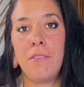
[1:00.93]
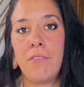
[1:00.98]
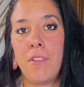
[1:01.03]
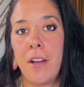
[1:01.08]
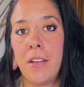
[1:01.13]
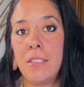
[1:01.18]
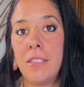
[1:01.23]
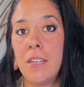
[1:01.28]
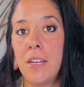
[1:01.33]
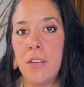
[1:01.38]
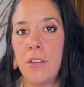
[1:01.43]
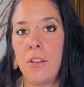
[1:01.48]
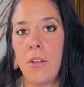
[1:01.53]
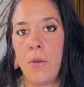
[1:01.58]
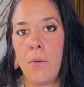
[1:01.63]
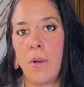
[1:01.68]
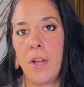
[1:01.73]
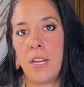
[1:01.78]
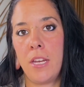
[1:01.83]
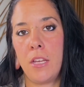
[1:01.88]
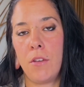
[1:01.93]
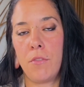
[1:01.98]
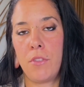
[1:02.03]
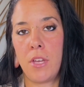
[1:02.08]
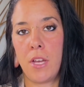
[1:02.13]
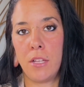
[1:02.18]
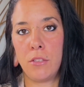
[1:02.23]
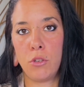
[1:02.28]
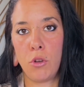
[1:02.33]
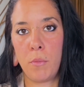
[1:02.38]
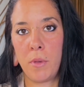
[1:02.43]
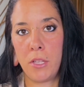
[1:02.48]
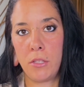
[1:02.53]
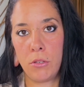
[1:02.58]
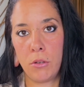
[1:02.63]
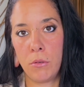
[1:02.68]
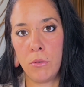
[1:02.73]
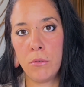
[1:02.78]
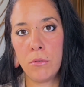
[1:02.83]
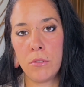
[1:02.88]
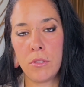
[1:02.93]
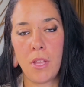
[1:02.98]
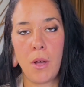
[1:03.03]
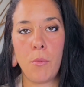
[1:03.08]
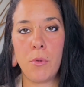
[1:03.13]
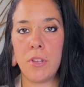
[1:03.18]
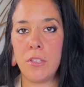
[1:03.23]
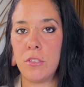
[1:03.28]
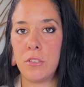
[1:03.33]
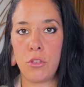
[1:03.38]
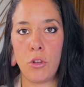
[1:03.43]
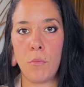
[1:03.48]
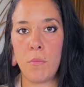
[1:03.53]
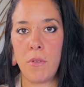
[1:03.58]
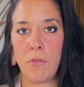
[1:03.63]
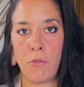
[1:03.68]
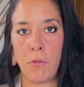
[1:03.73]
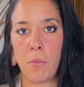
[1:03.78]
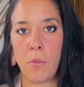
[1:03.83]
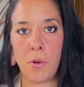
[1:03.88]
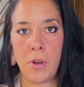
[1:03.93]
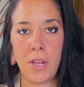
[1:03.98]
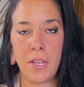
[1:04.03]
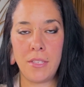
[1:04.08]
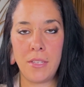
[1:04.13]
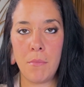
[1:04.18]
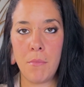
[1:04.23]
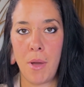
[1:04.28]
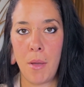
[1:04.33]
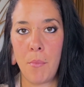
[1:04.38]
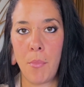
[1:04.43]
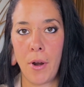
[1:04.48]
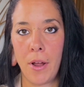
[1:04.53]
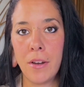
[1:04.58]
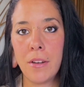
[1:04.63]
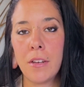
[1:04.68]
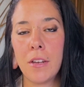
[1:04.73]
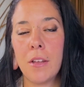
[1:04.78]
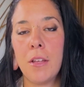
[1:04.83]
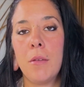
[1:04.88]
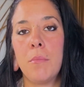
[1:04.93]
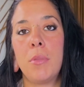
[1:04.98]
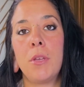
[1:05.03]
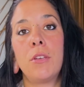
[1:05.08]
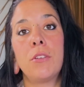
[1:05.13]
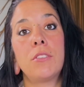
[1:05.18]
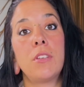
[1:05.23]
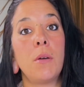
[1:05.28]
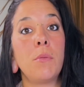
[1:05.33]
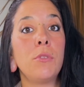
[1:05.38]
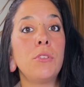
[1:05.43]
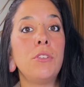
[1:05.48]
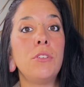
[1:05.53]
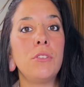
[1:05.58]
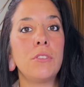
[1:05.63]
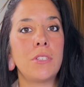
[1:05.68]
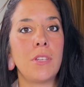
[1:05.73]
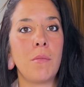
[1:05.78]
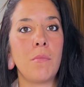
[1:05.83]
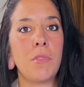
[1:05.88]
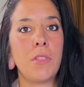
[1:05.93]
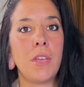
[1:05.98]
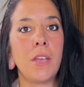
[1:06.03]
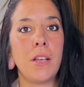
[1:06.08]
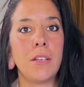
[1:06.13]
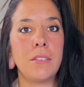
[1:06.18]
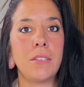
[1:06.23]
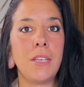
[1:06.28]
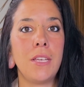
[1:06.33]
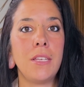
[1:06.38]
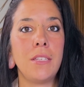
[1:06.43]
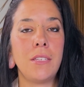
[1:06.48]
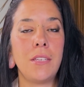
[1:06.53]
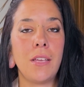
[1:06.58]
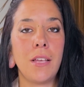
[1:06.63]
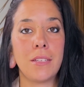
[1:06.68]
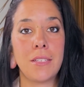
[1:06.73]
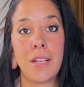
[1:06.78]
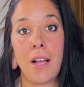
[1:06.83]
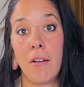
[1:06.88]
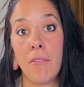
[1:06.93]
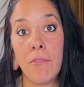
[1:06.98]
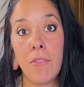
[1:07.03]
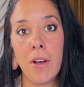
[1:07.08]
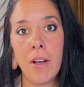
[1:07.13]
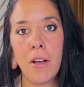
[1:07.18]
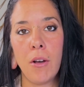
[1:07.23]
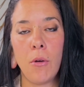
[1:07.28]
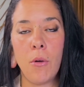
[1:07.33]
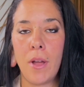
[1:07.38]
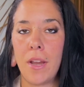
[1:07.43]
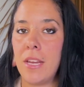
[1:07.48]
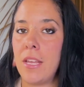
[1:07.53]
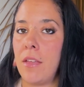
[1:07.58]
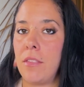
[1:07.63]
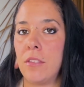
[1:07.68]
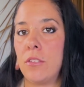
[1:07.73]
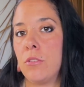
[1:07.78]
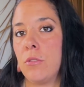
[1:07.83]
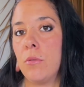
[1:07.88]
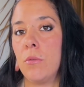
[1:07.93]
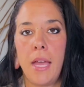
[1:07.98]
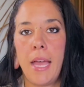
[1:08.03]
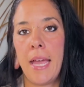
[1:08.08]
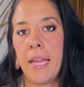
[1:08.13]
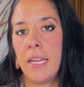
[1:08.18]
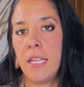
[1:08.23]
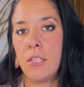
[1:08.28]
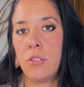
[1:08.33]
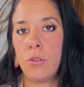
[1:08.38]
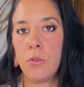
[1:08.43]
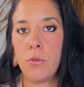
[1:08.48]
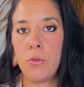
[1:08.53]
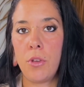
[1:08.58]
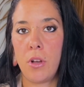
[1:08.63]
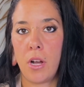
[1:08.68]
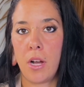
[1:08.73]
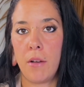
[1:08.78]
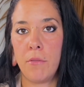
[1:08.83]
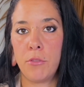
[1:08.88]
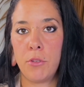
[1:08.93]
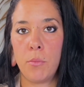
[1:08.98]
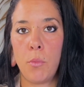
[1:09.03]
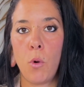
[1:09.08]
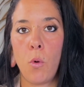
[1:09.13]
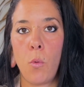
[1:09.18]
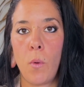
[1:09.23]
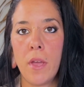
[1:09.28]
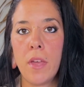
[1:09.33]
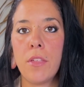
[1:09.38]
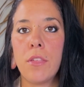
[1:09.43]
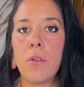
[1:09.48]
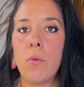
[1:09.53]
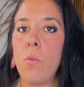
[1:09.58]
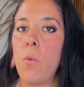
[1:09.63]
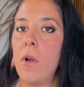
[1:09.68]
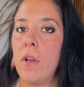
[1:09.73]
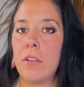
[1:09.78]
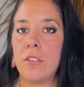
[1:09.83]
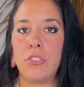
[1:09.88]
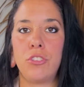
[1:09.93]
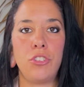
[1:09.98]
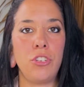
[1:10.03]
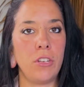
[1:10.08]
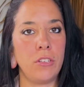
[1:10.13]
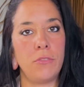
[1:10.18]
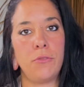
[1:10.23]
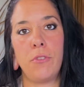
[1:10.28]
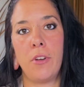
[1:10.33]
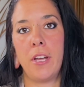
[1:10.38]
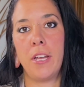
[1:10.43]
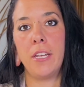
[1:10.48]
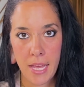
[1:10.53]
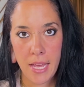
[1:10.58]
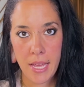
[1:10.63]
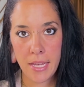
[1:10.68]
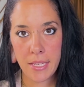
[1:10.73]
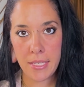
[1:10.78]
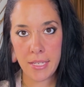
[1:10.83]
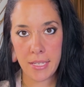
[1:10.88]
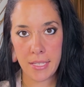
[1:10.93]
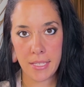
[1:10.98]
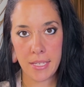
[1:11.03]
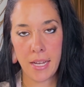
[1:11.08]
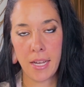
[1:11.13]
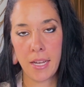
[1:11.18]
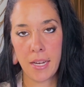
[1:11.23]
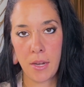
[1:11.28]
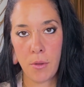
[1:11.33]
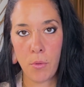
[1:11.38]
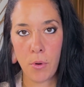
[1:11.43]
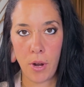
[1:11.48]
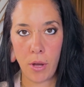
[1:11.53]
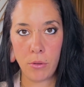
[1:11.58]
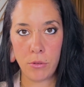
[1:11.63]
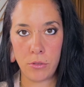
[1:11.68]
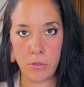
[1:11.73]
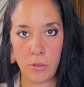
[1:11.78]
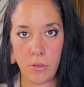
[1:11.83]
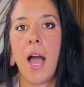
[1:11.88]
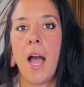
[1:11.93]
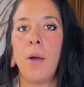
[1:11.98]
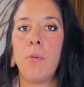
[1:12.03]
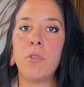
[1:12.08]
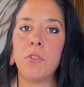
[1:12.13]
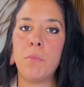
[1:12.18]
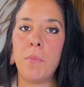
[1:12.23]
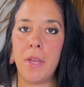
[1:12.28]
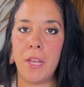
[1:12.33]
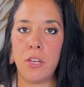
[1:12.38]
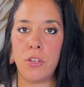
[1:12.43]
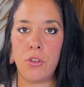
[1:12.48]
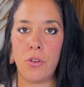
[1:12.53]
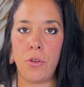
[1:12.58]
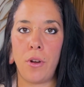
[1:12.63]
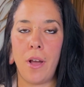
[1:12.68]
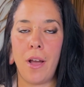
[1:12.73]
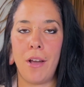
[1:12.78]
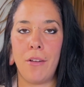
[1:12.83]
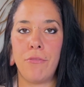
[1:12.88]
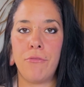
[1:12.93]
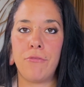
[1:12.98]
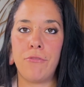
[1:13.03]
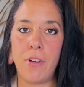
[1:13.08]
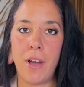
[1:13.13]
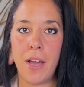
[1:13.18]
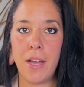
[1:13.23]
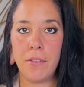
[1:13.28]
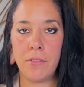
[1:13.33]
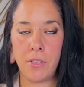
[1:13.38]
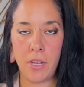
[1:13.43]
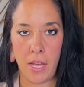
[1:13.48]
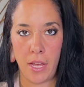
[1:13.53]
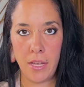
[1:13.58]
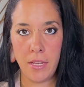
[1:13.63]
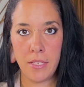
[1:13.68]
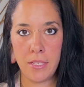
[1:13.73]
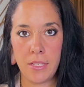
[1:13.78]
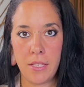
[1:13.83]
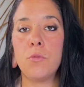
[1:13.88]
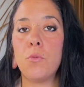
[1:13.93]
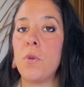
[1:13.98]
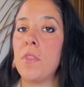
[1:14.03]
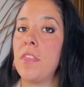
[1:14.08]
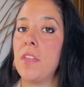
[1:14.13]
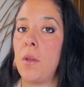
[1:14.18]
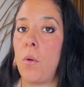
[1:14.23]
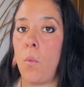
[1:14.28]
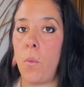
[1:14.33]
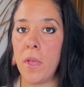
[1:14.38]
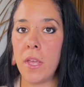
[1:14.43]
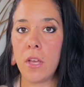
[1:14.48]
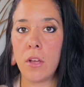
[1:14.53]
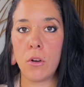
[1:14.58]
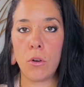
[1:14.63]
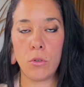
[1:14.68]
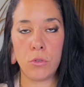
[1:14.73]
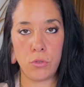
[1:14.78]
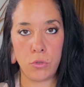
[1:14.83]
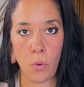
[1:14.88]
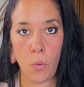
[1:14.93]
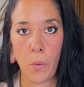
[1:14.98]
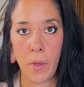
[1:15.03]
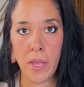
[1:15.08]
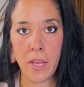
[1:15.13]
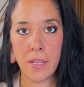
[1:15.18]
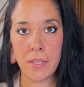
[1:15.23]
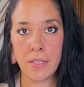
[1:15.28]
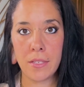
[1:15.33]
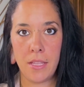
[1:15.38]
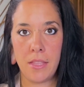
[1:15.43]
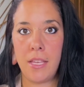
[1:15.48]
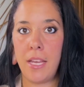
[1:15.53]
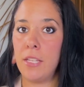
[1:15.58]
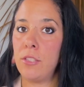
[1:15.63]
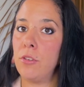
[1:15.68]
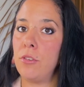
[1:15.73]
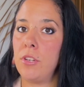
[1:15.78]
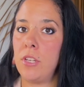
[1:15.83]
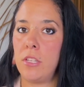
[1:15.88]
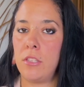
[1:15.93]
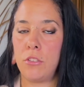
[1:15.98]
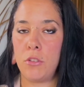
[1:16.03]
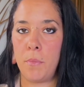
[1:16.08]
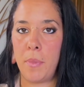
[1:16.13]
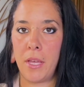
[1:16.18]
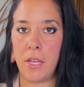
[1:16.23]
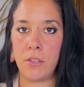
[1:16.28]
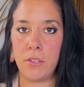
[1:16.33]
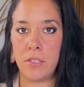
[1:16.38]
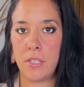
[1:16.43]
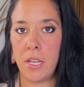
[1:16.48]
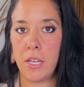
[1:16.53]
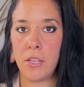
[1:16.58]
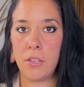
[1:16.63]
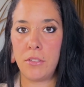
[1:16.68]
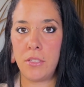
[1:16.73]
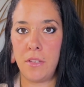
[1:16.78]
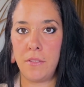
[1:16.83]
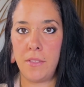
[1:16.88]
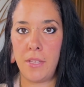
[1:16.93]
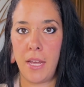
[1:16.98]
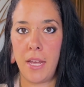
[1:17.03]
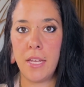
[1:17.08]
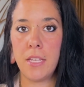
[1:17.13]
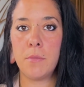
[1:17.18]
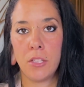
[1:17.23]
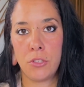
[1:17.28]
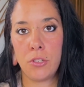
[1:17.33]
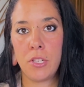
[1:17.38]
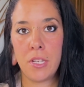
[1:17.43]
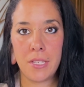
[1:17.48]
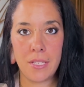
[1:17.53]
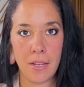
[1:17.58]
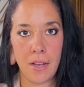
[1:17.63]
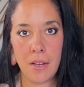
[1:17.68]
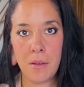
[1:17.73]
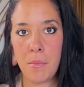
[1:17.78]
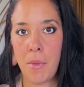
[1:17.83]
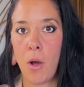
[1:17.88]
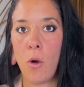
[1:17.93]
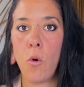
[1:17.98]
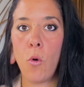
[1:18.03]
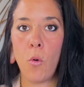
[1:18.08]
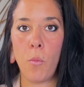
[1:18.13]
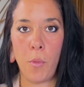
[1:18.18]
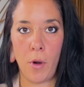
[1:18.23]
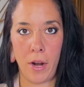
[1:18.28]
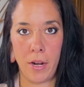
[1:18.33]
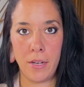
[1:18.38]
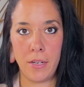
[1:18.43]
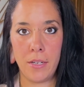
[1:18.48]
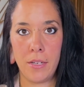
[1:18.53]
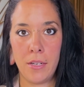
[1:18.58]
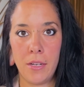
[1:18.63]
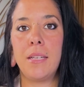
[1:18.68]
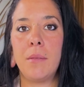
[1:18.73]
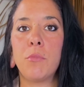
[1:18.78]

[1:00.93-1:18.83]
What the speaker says: If I didn't know any of the Adobe tools, that wouldn't stop me from creating my brand, because I would use something as easy as Canva or any other tool. Any tool you're comfortable with works just fine. Here's exactly what I would do. I would make sure I have 5 days within a week or 2 weeks, they don't need to be consecutive days, to design my whole brand.